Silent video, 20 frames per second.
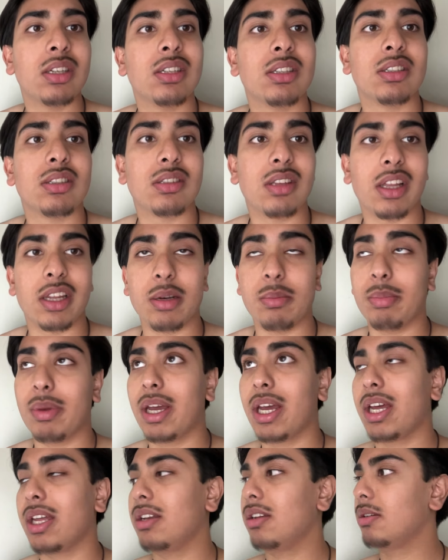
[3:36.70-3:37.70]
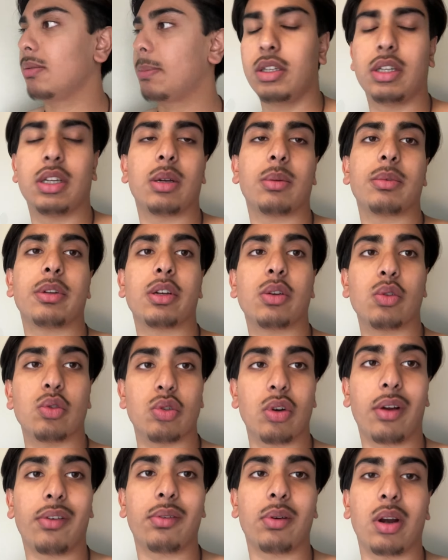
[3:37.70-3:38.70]
It's lighting bad. Yeah, I'm gonna go
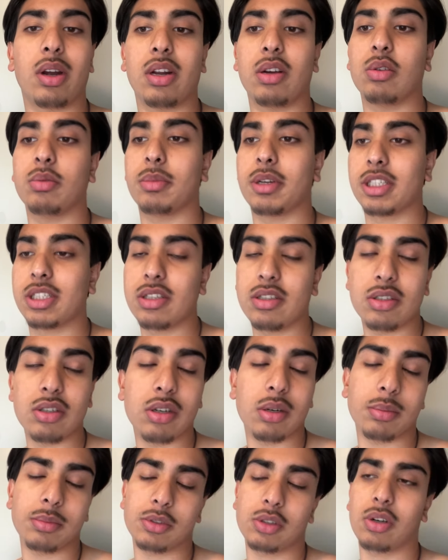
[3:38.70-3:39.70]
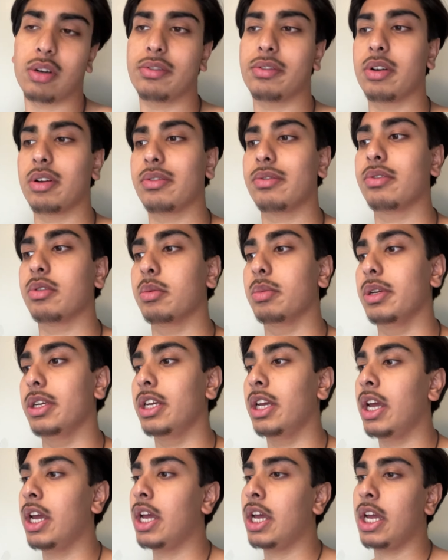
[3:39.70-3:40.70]
drive right now with my sister. I'm gonna drive around for a bit,
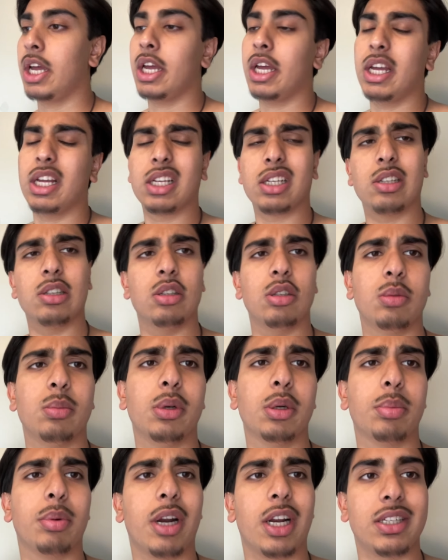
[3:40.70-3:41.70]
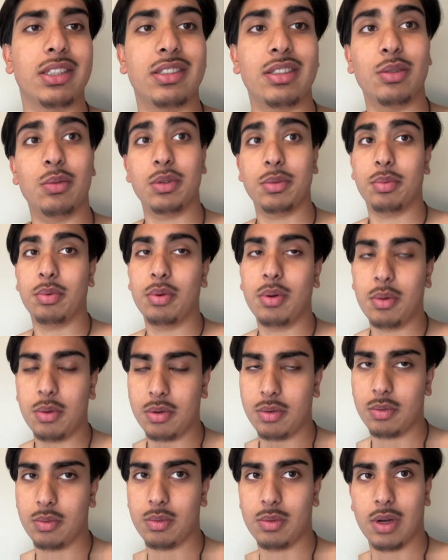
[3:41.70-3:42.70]
get a little bit of practice. And we,
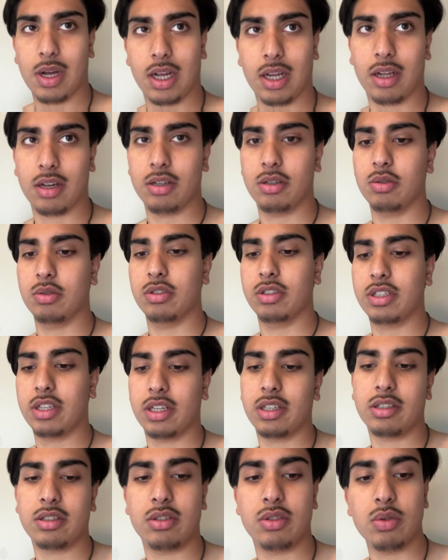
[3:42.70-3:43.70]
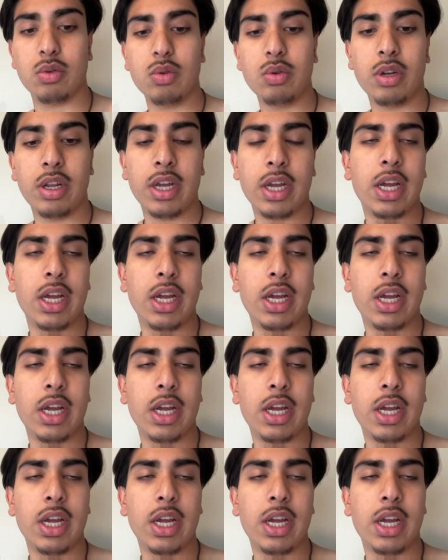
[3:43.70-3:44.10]
I gotta do this test soon.